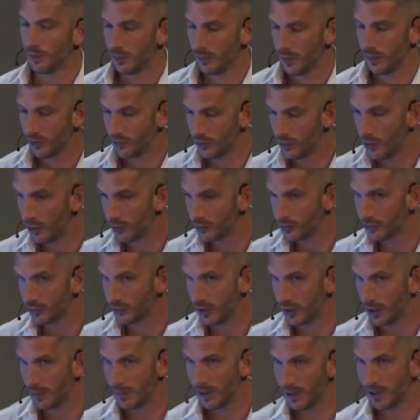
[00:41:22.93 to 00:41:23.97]
It's not just
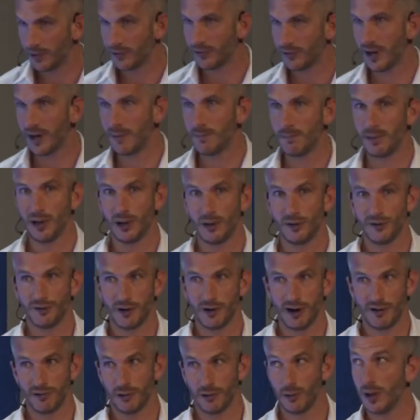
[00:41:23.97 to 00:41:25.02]
going to be a same pill for
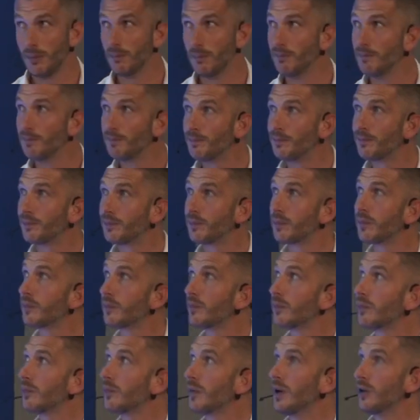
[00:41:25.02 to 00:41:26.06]
everyone.
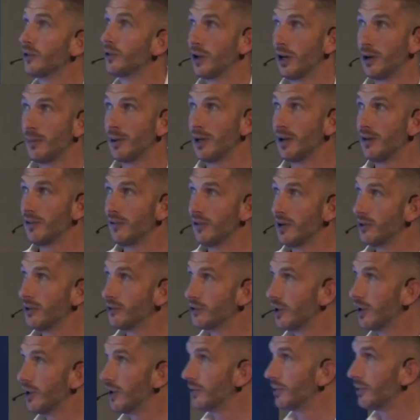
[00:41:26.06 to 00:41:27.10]
It's going to be
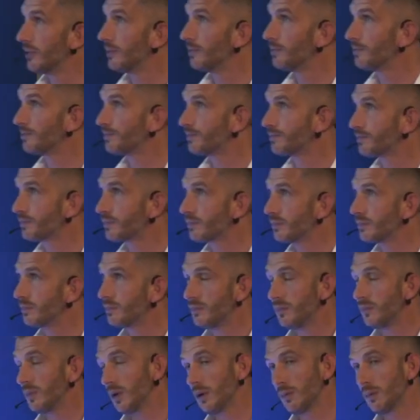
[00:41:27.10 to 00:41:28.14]
individualized.
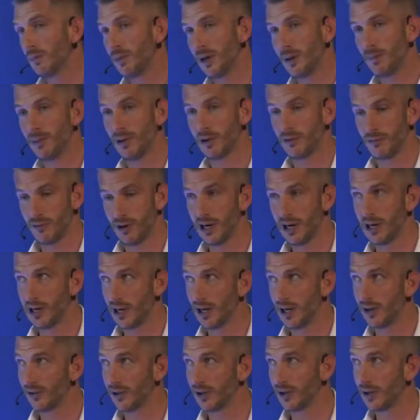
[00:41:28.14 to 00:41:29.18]
People are
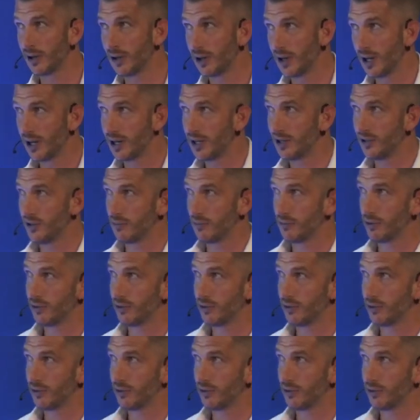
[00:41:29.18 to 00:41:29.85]
realizing that they need to